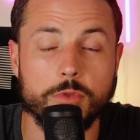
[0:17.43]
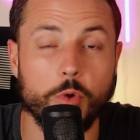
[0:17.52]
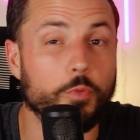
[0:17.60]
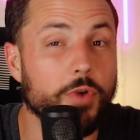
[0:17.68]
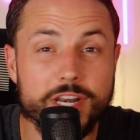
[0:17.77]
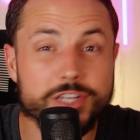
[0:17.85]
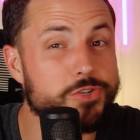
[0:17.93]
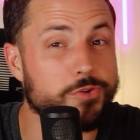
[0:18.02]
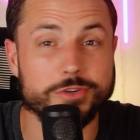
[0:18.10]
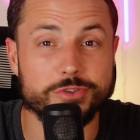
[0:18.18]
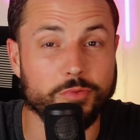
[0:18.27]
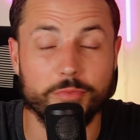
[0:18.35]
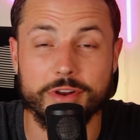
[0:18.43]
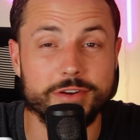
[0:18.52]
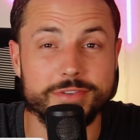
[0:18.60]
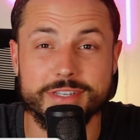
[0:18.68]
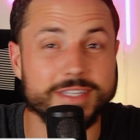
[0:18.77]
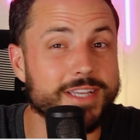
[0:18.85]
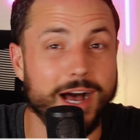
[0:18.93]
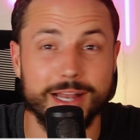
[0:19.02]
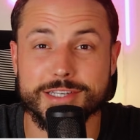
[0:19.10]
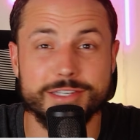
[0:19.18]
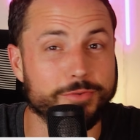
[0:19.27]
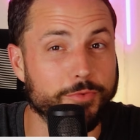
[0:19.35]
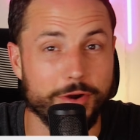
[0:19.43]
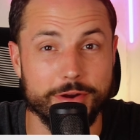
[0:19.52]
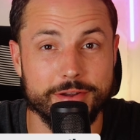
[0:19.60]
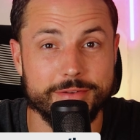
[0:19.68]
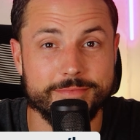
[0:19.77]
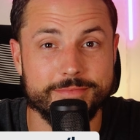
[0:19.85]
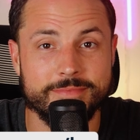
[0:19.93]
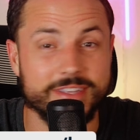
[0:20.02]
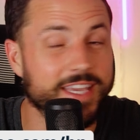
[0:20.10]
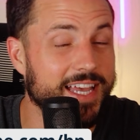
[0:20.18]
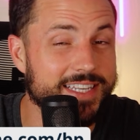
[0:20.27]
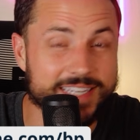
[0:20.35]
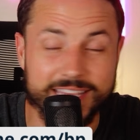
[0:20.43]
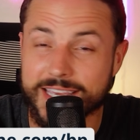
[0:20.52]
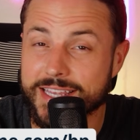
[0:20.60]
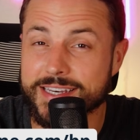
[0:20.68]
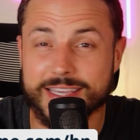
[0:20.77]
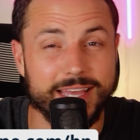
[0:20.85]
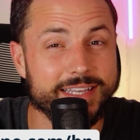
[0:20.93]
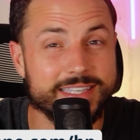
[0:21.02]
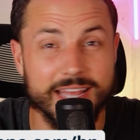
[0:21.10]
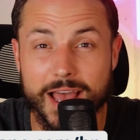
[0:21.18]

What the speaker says: Running short-term rentals is constant work. Guest in, guest